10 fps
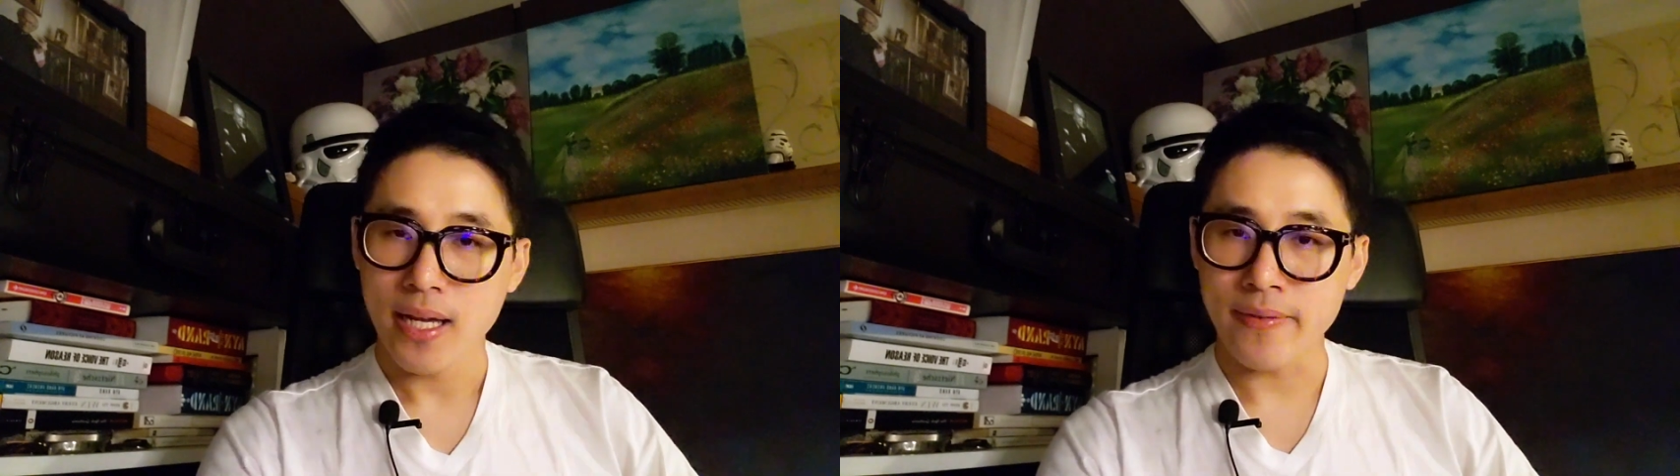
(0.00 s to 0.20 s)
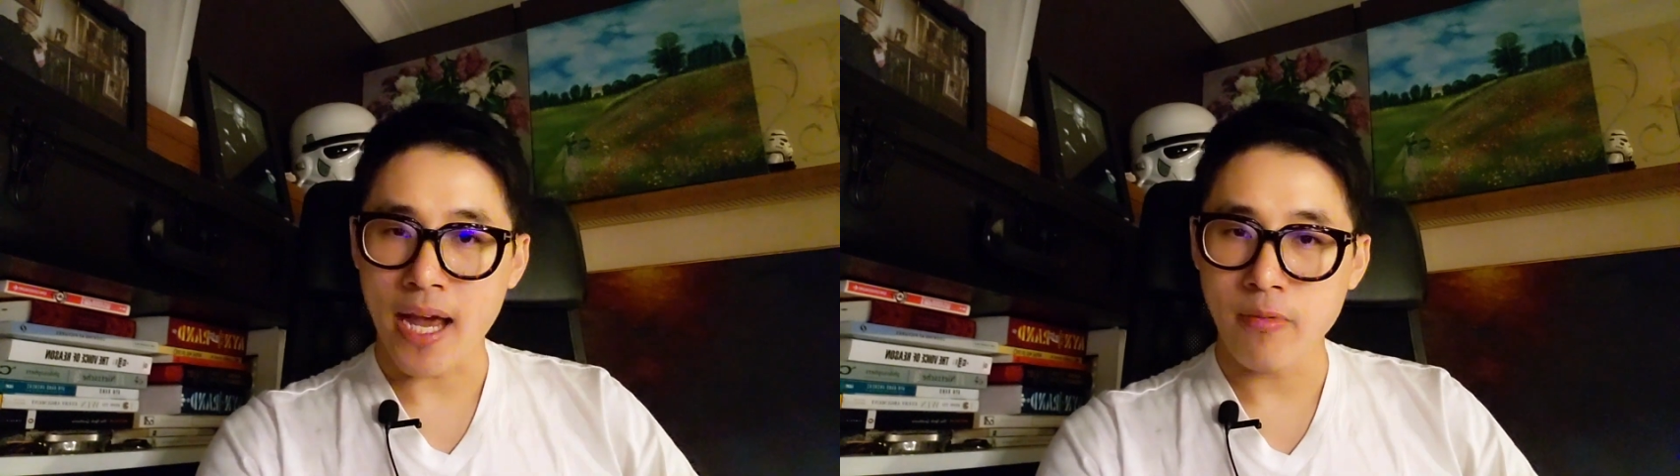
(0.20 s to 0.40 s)

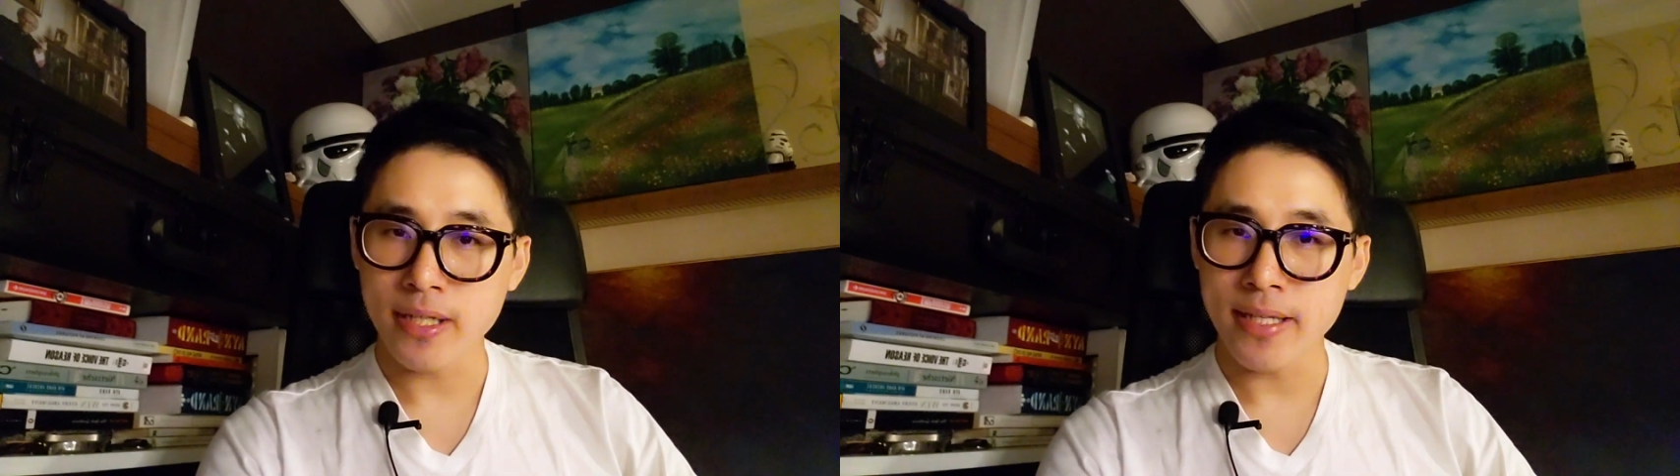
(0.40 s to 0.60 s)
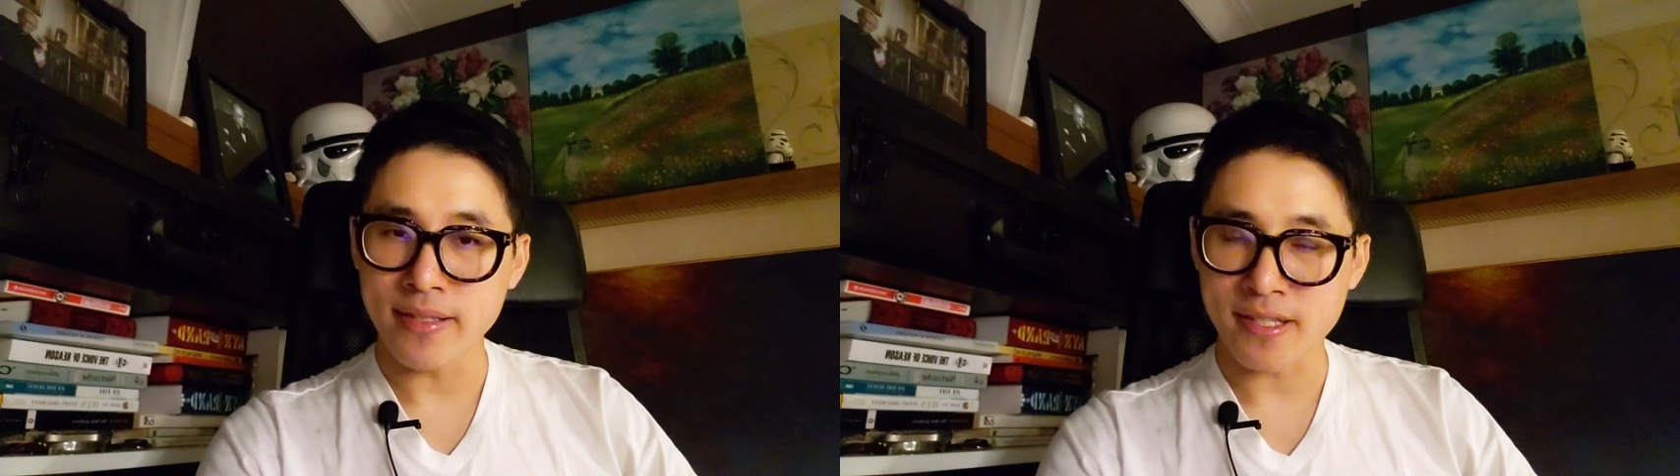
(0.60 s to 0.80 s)
And that
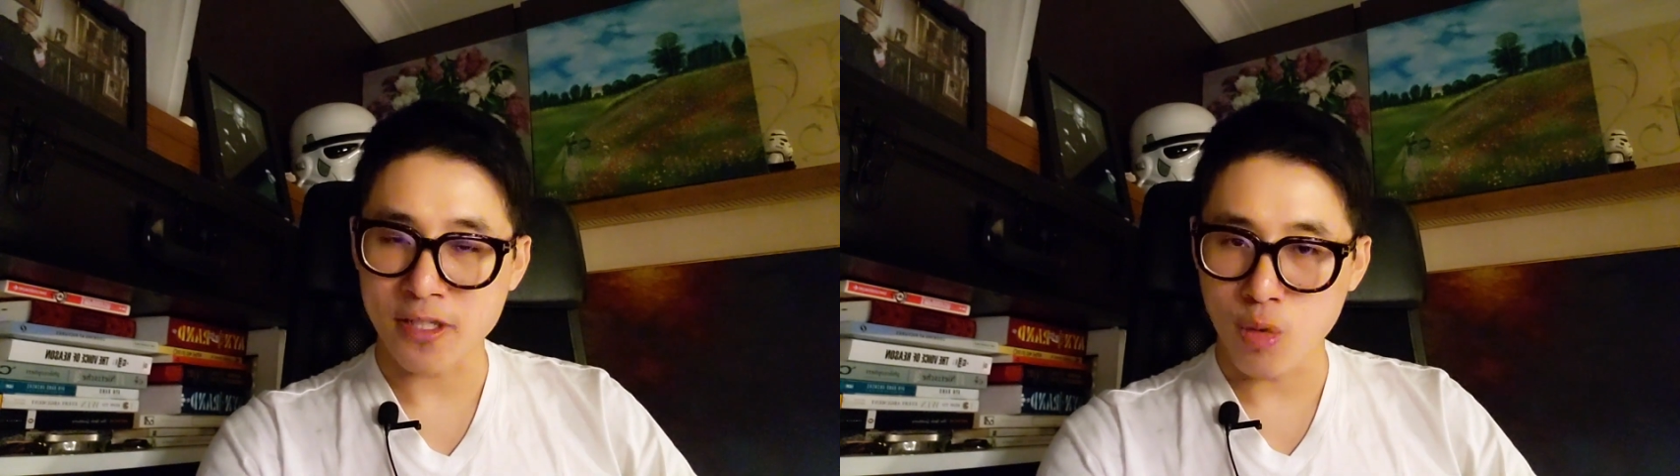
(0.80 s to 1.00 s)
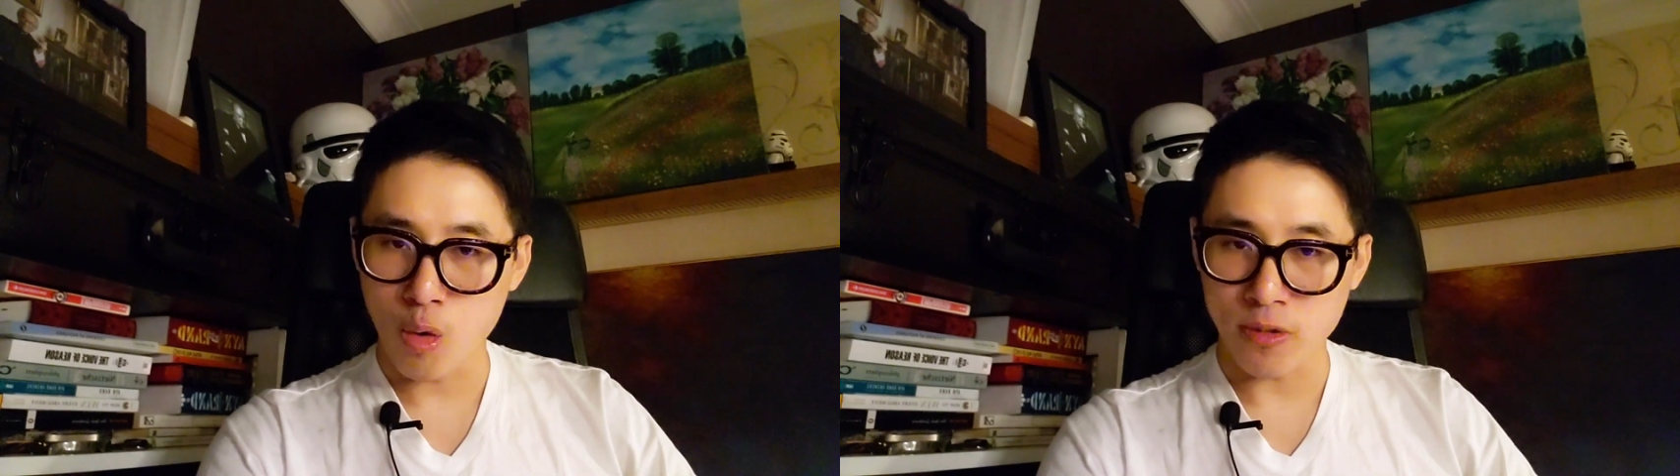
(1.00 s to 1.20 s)
really
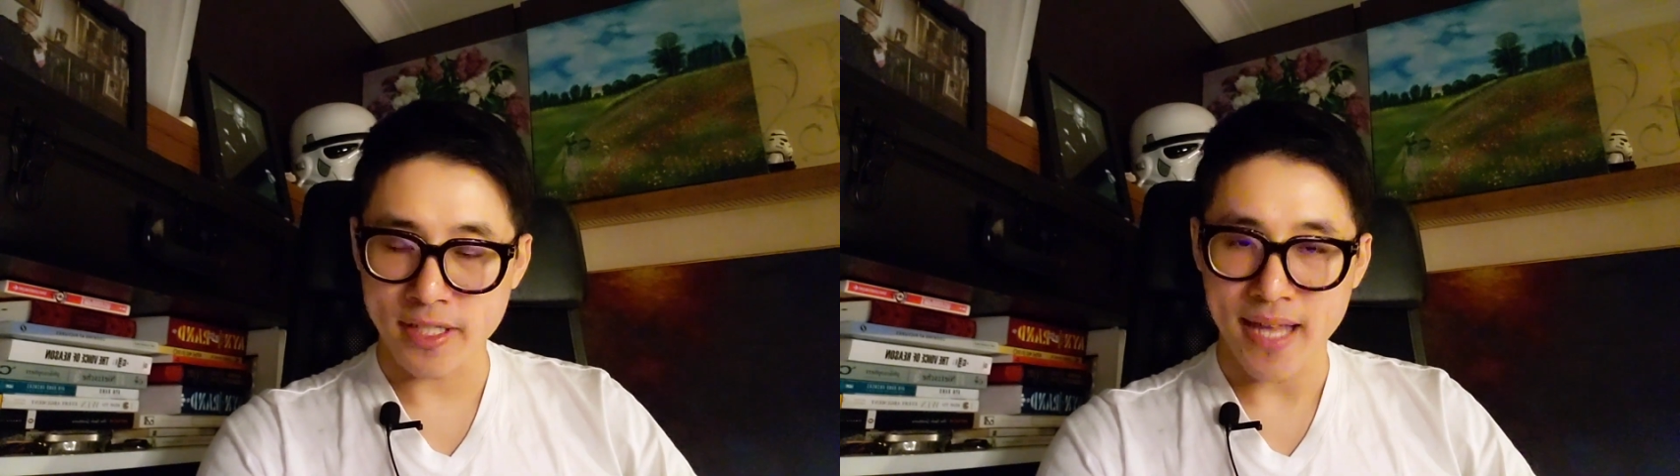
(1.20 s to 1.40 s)
distorts